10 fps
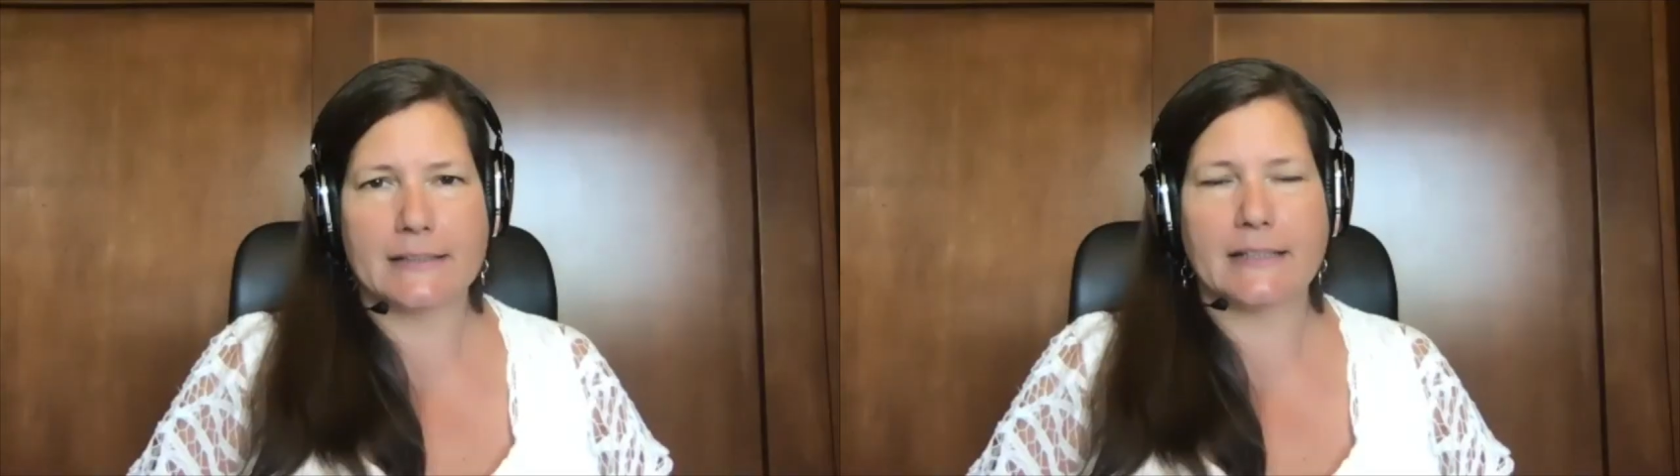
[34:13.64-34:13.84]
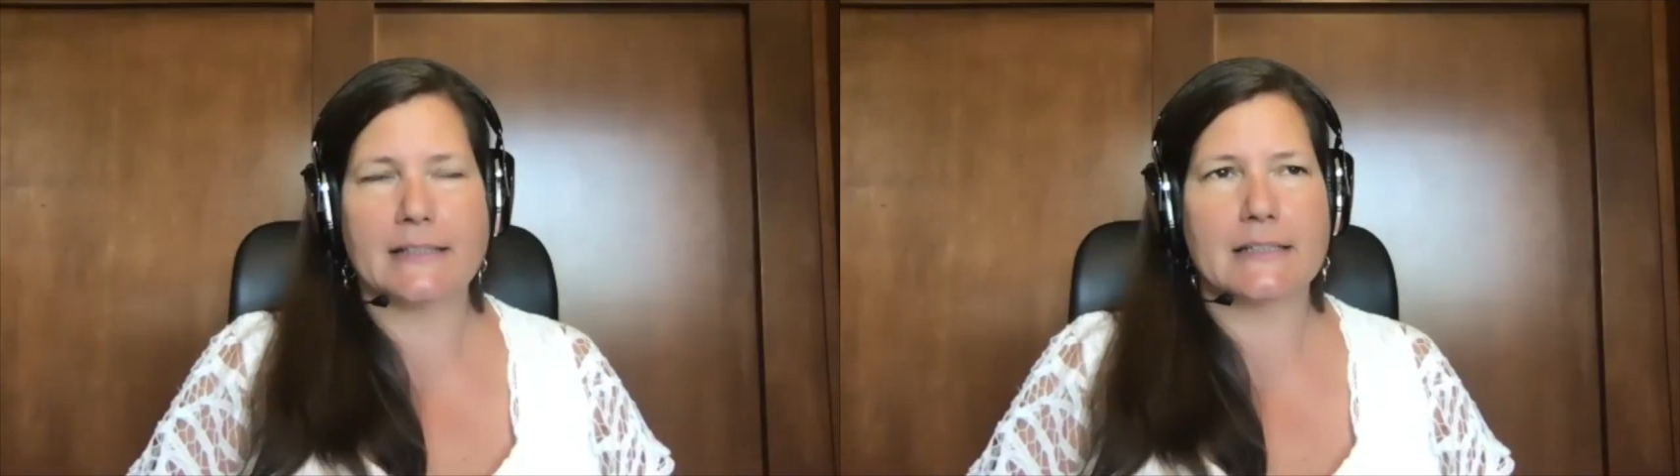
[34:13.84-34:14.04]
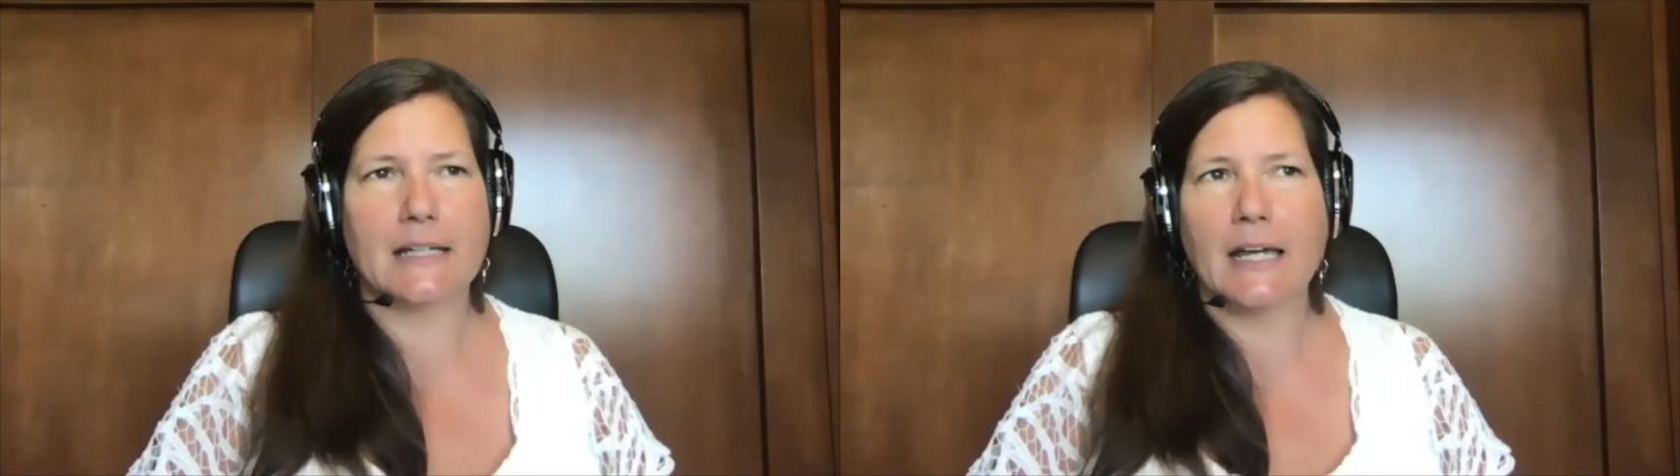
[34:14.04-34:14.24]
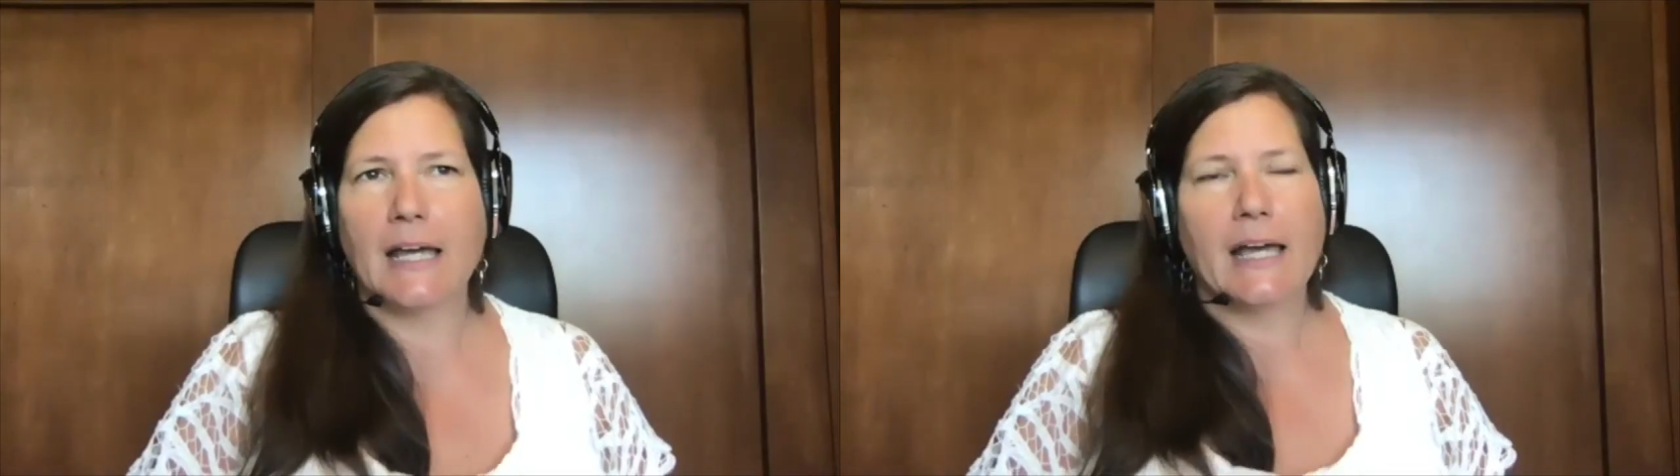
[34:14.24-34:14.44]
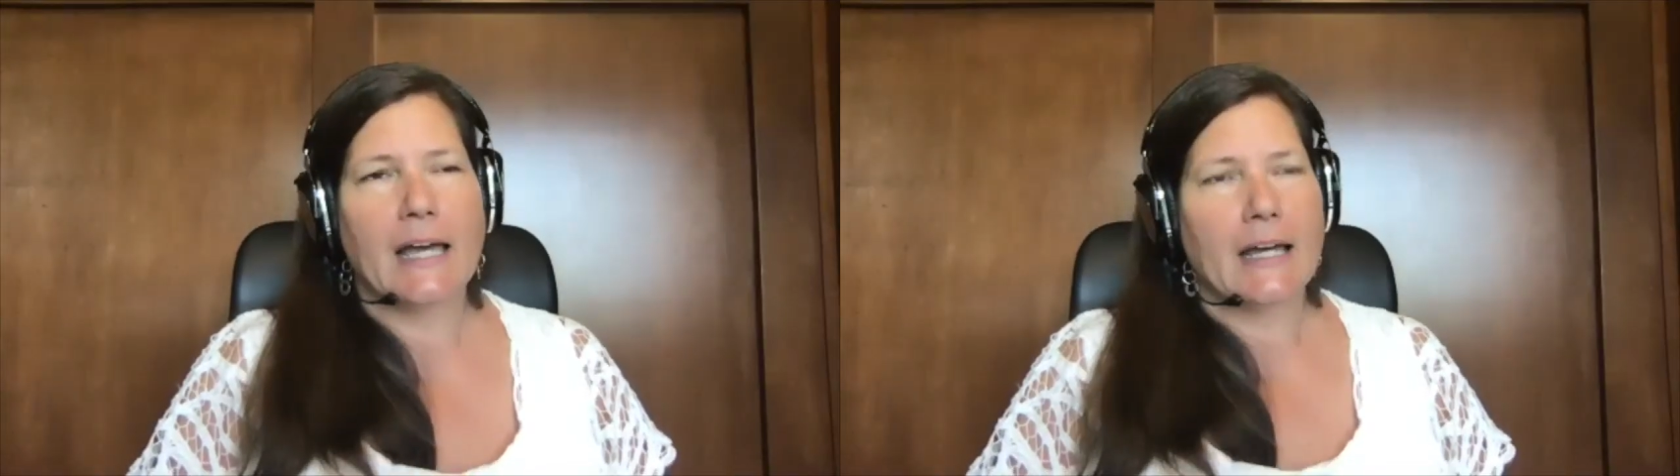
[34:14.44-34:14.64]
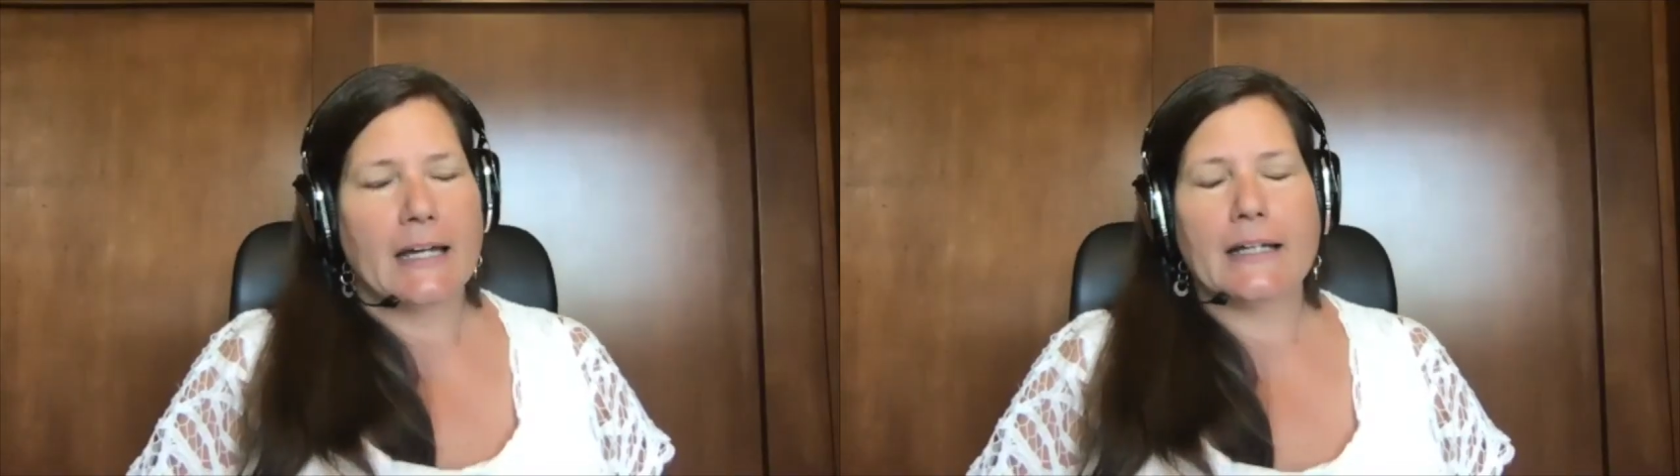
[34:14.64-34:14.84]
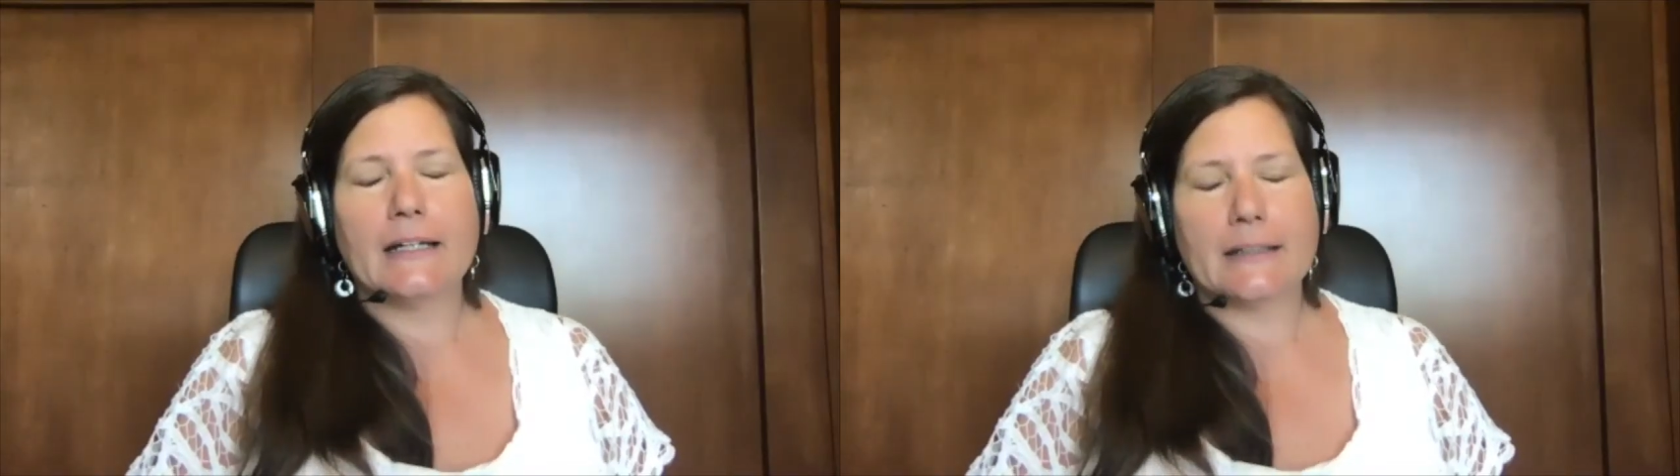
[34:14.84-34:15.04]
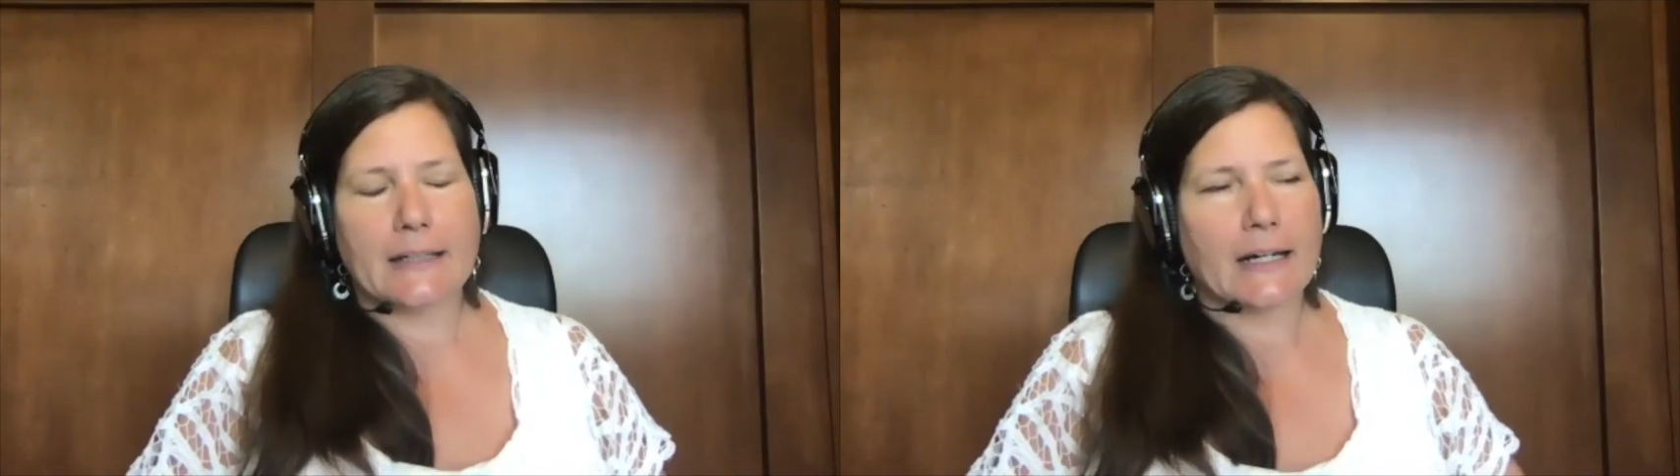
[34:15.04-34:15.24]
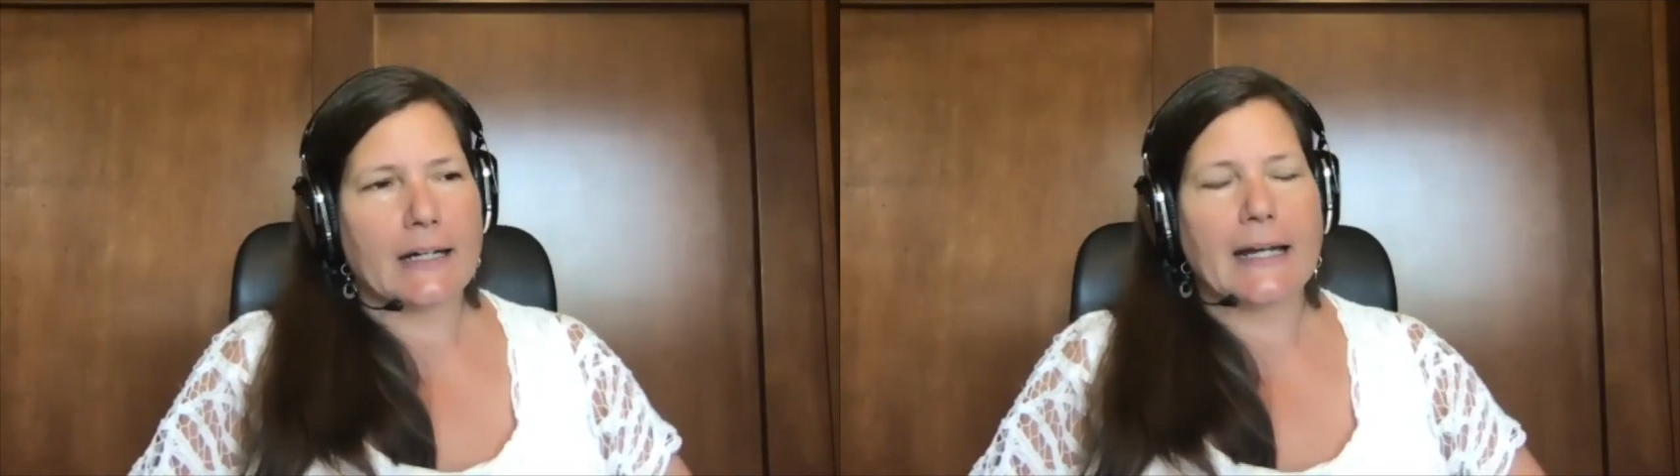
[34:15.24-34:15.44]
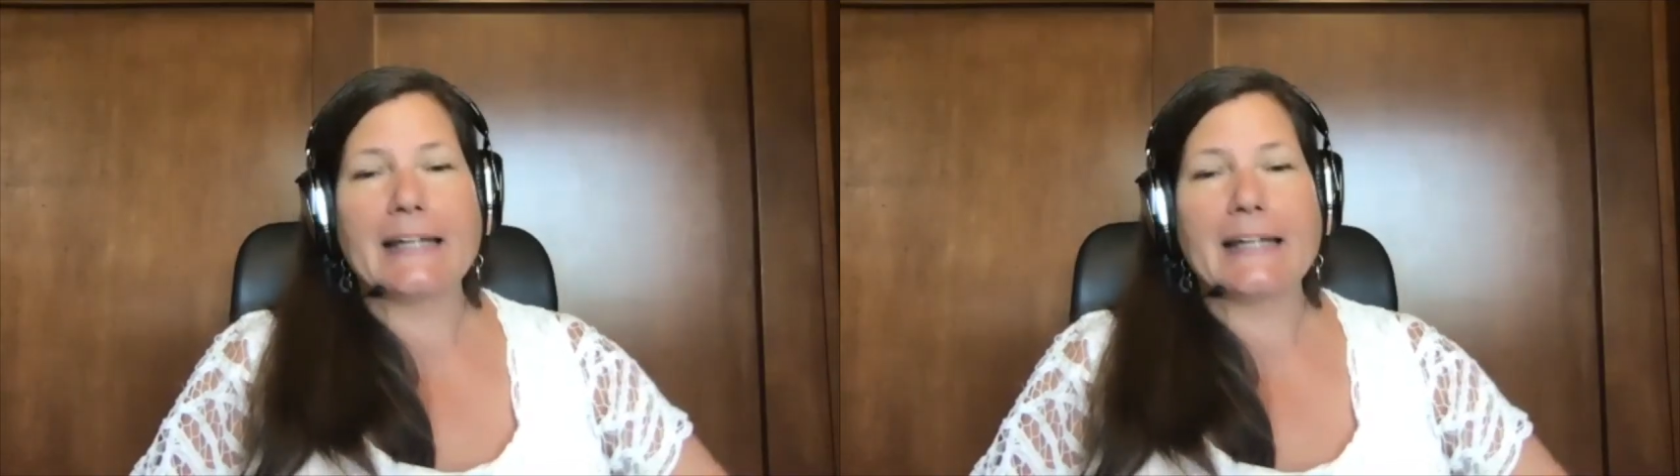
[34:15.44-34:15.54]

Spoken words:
It's, yeah.